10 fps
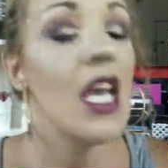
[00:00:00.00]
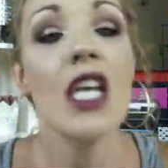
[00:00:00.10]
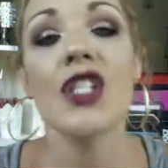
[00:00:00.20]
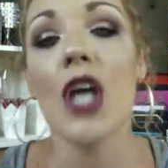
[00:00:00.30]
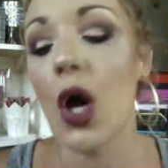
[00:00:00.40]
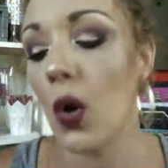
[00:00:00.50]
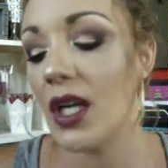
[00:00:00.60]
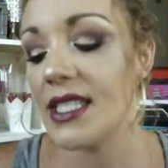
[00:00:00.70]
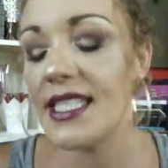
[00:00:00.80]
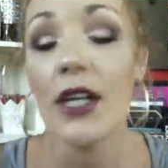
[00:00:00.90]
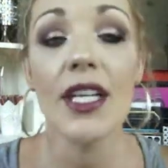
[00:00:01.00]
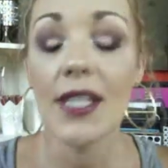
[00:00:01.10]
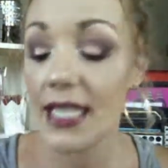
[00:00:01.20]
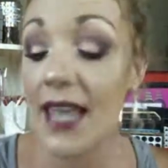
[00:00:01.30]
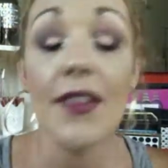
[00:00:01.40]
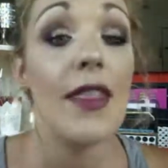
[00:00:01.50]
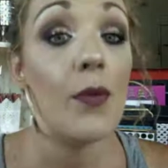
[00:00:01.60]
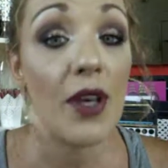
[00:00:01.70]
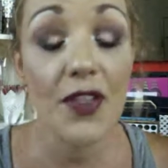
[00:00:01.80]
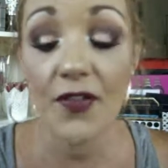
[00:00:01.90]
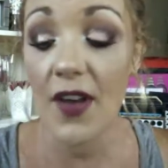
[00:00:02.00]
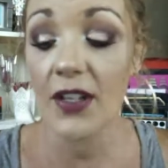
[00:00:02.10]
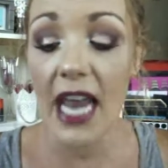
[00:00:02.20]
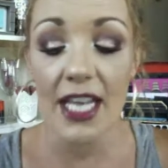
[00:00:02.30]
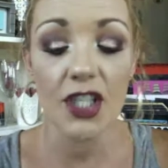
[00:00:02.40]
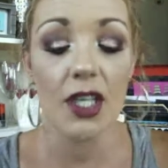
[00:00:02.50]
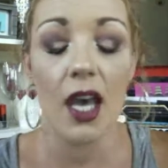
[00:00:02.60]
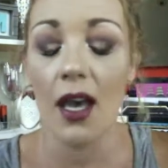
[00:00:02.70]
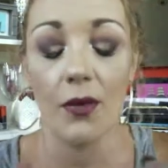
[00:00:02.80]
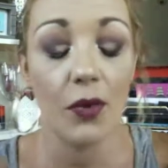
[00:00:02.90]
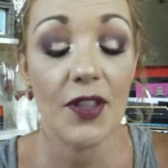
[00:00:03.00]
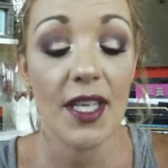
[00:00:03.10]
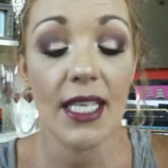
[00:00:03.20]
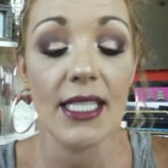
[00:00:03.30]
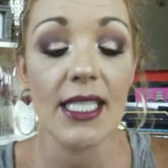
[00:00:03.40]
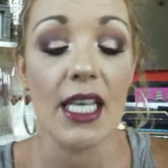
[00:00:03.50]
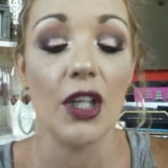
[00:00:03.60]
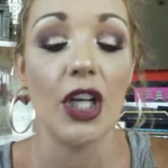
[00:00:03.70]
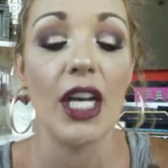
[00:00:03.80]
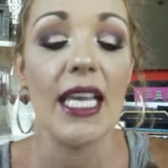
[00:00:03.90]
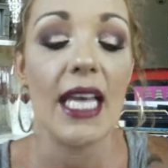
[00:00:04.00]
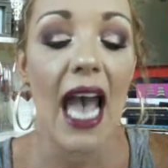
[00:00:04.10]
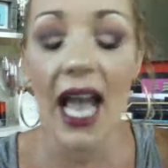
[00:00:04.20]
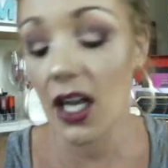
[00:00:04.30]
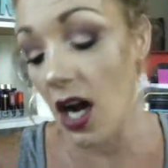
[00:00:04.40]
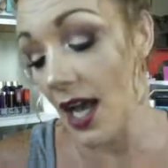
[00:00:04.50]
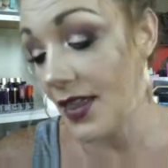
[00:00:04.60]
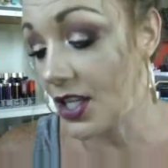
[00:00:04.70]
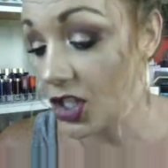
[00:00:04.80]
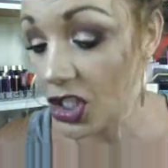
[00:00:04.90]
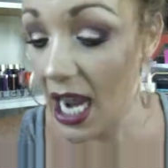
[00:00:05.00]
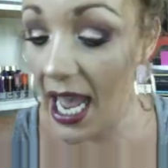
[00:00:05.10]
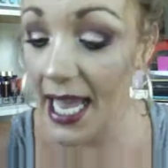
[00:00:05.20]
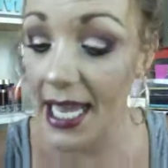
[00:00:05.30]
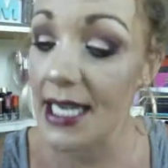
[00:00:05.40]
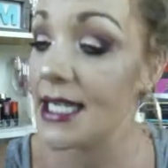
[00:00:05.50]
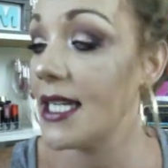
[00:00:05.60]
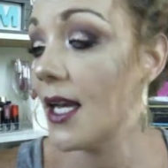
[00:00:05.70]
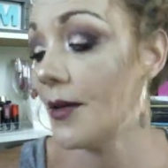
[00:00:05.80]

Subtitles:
So with the foundation, with the concealer, I got the shade